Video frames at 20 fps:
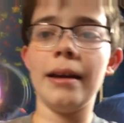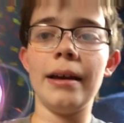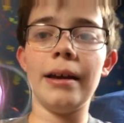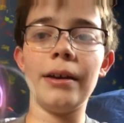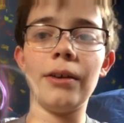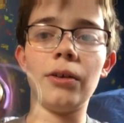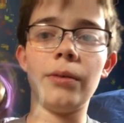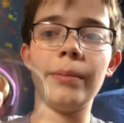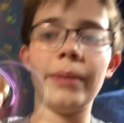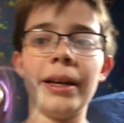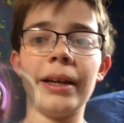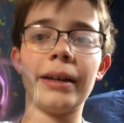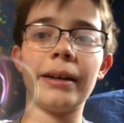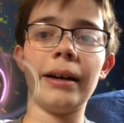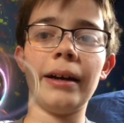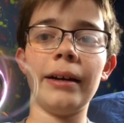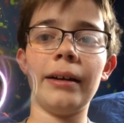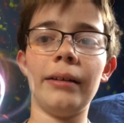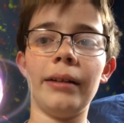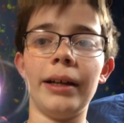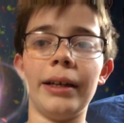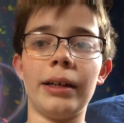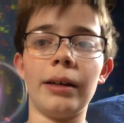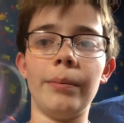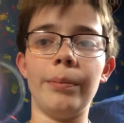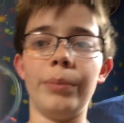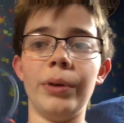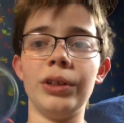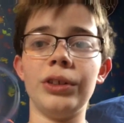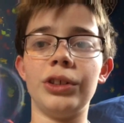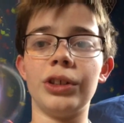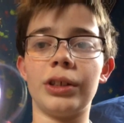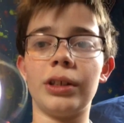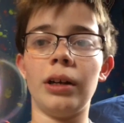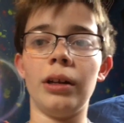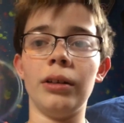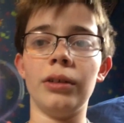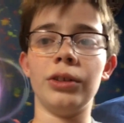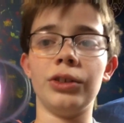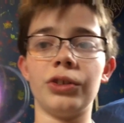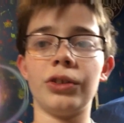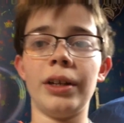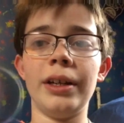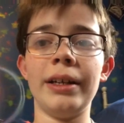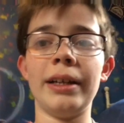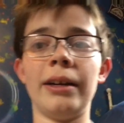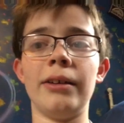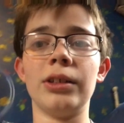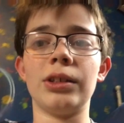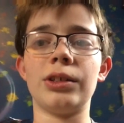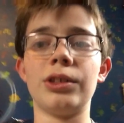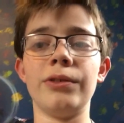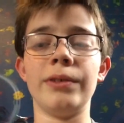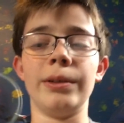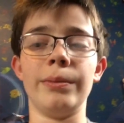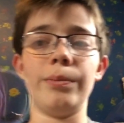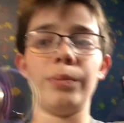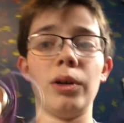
it'll make kind of like a bunch of colors. Right now it's doing